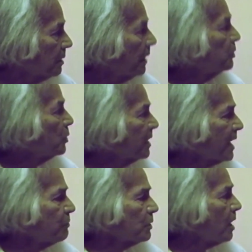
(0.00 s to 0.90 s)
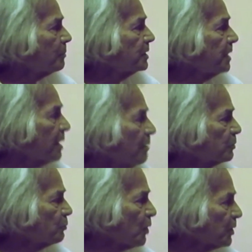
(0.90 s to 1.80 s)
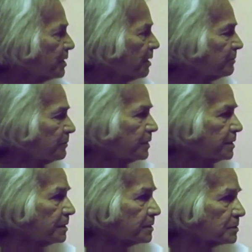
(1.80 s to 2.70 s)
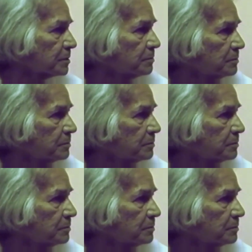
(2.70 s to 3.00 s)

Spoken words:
And you and I will not be there after 40 or 50 years.